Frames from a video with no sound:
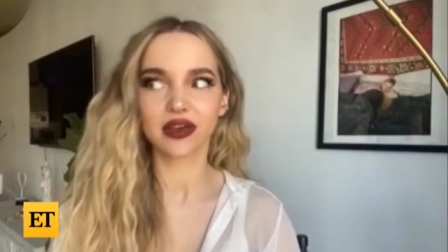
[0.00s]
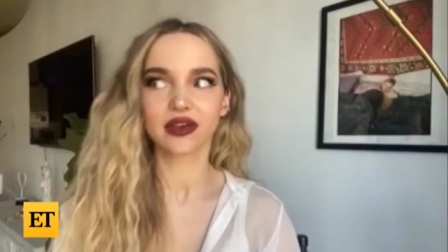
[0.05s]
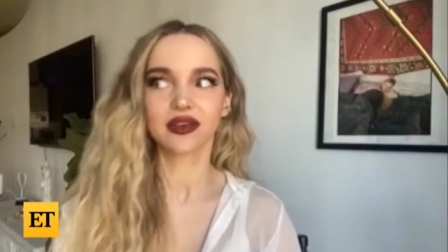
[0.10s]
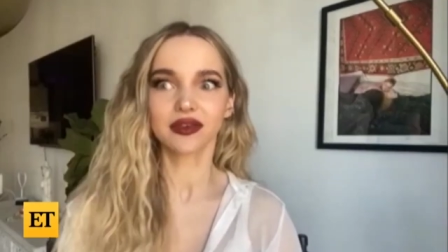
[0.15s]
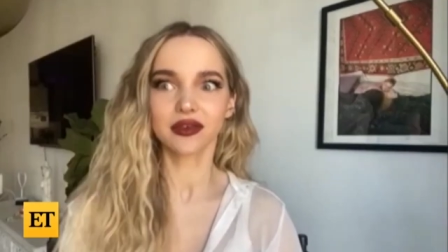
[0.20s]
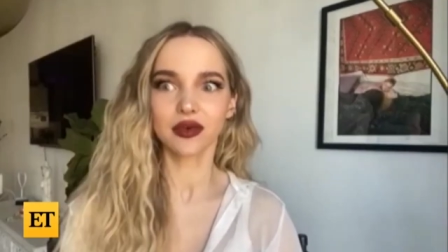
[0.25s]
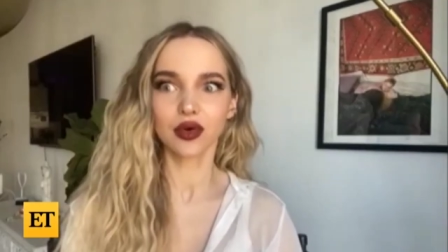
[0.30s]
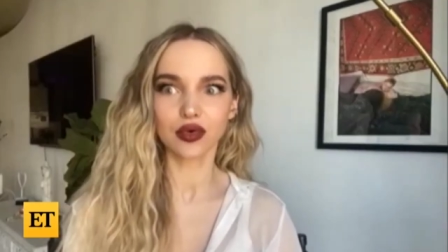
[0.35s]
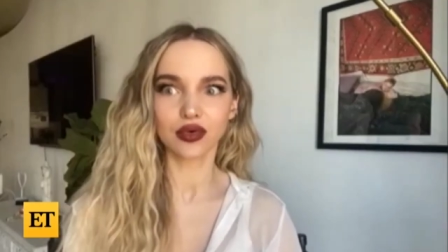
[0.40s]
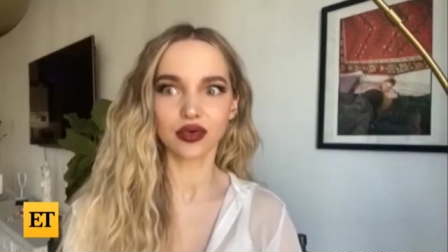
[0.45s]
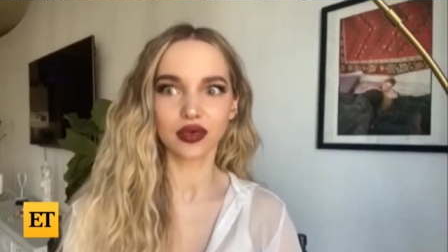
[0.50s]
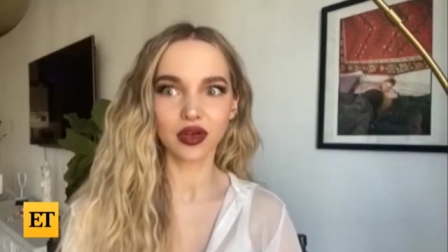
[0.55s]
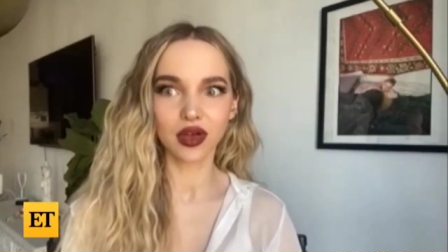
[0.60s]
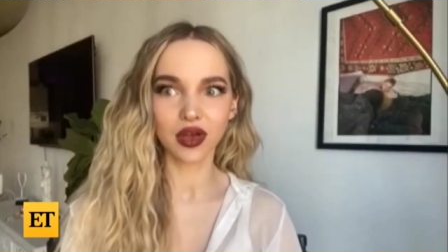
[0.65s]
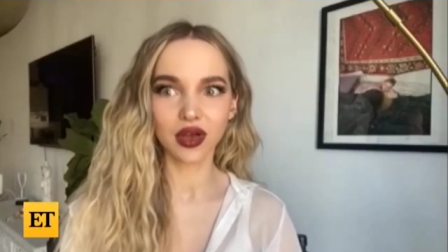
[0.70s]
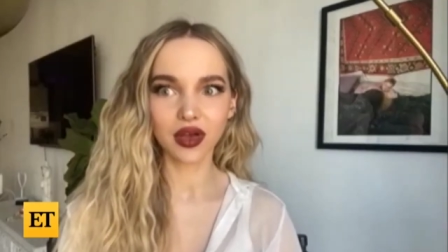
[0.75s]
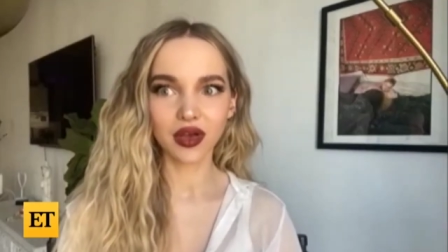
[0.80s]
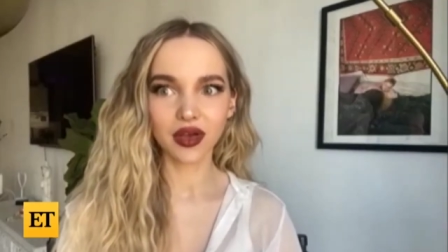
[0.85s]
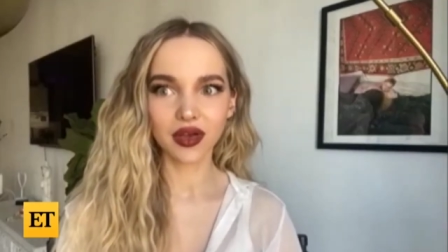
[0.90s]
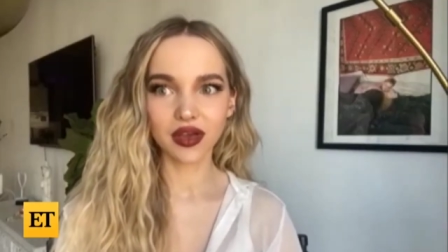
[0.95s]
like, "Ooh,
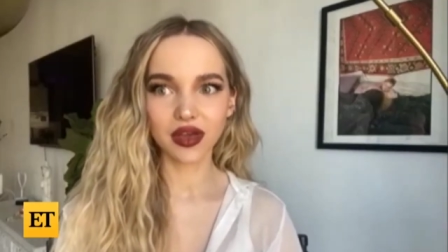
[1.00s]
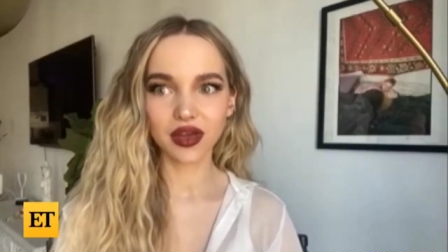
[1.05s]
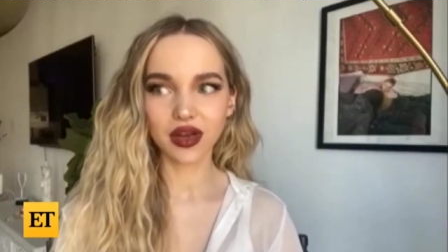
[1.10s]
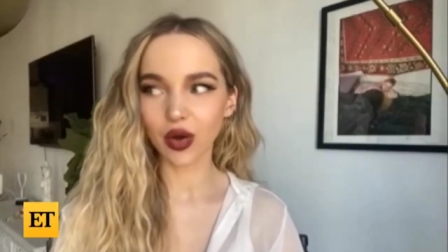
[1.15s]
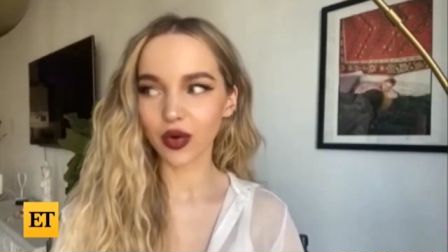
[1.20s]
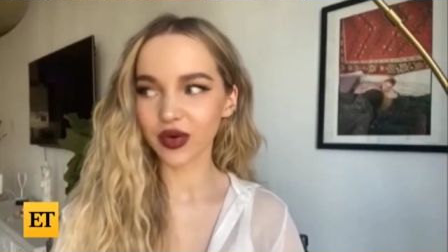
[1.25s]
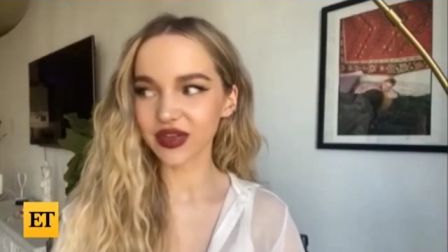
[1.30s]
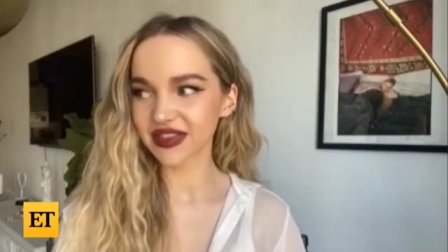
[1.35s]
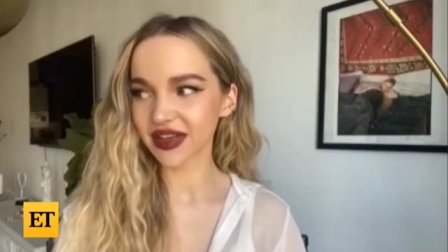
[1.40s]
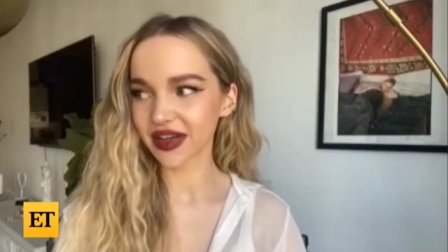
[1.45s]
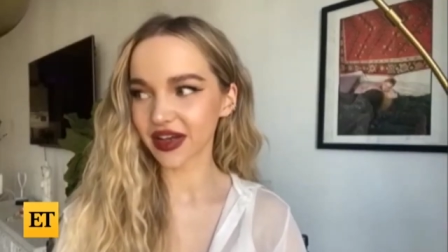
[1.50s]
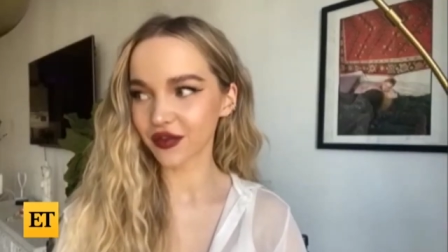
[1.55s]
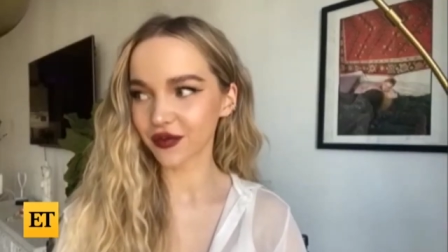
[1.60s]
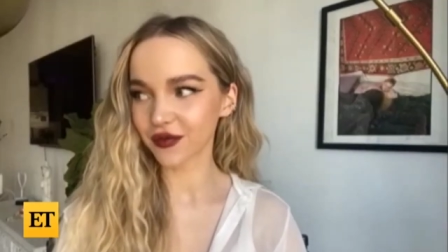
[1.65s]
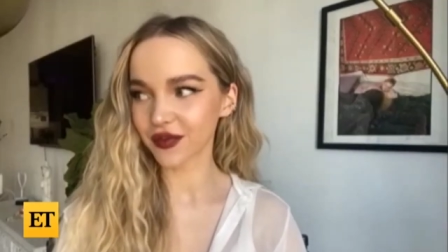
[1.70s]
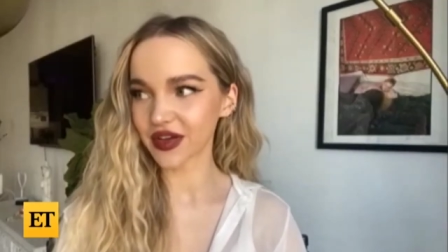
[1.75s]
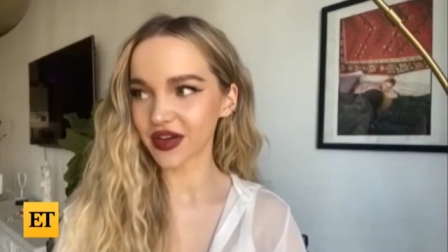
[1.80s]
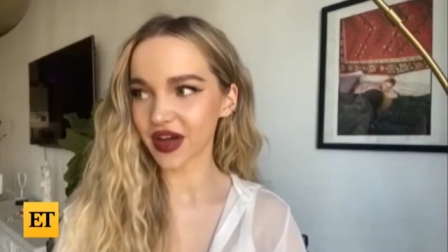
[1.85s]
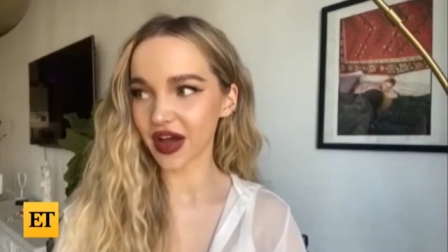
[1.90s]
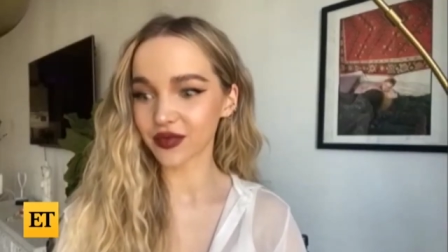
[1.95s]
you know, it's like
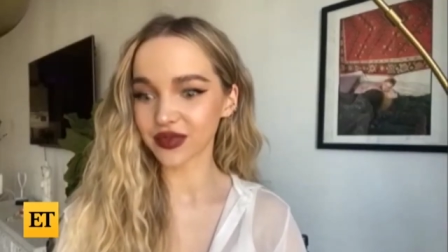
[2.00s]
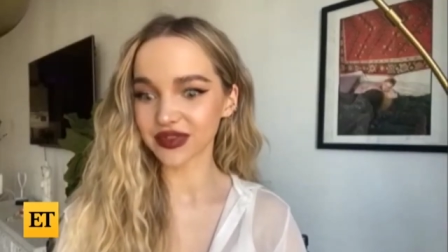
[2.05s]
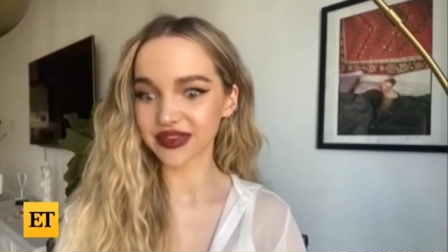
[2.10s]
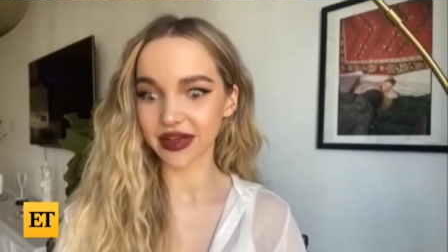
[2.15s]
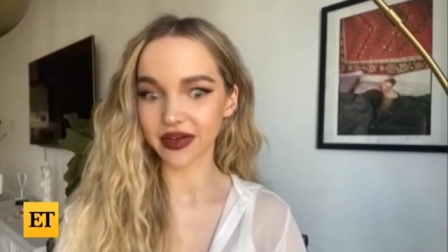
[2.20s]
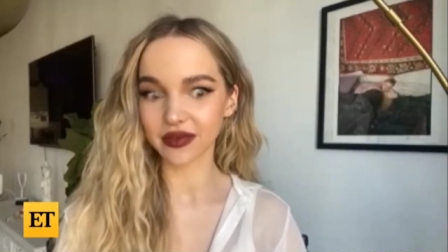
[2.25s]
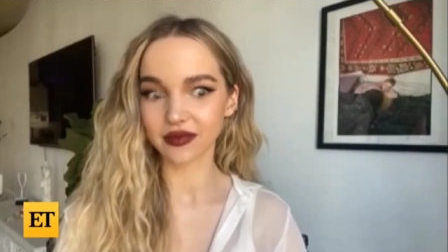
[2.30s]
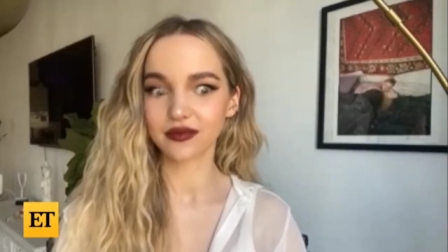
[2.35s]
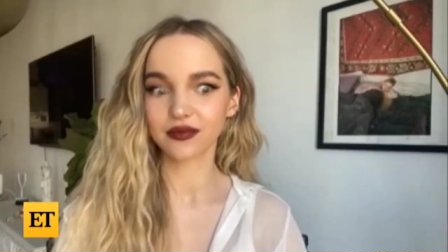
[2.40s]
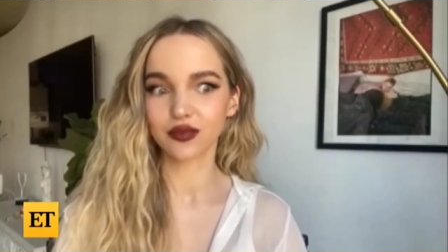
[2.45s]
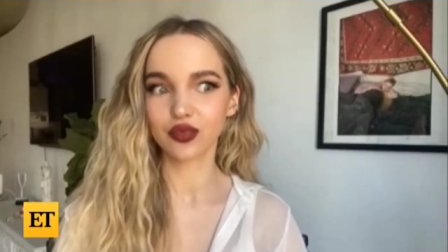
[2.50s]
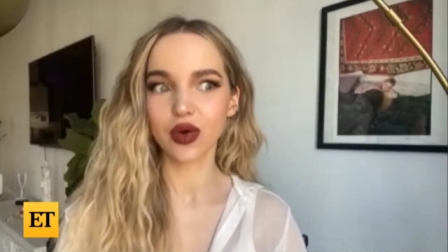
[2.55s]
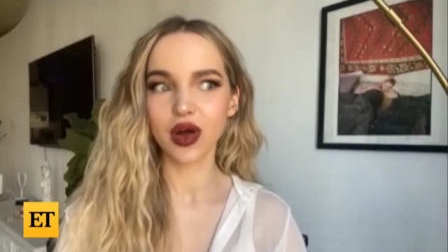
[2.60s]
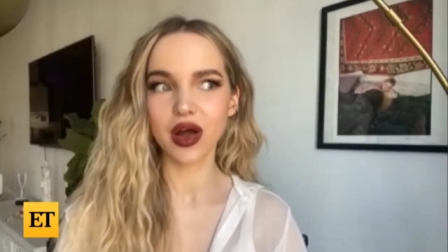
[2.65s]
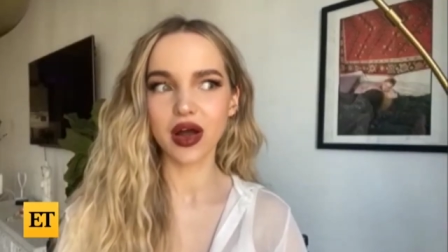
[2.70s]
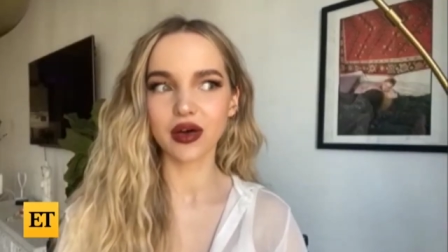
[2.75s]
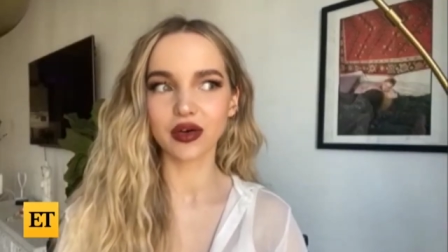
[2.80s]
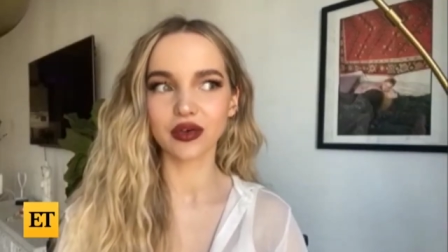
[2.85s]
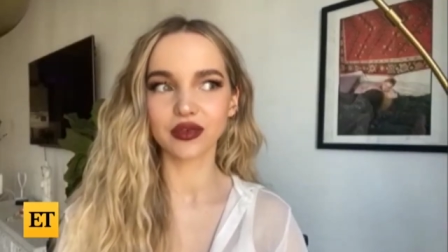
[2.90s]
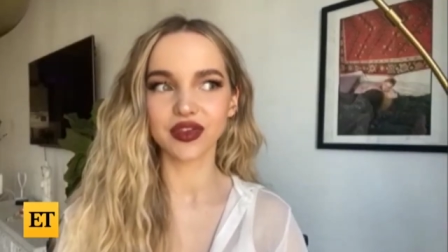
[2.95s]
it feel I was like,
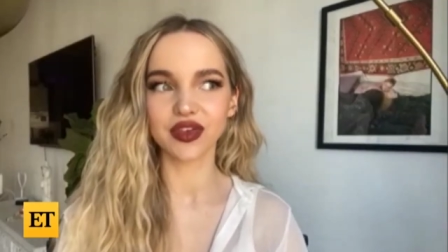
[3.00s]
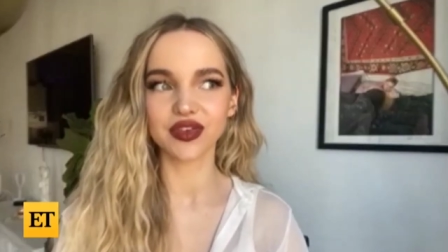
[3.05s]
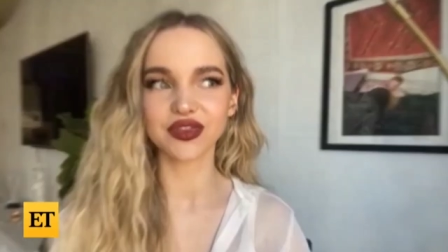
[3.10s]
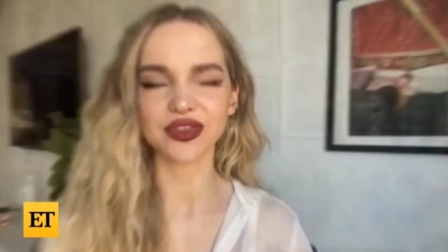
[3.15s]
wow,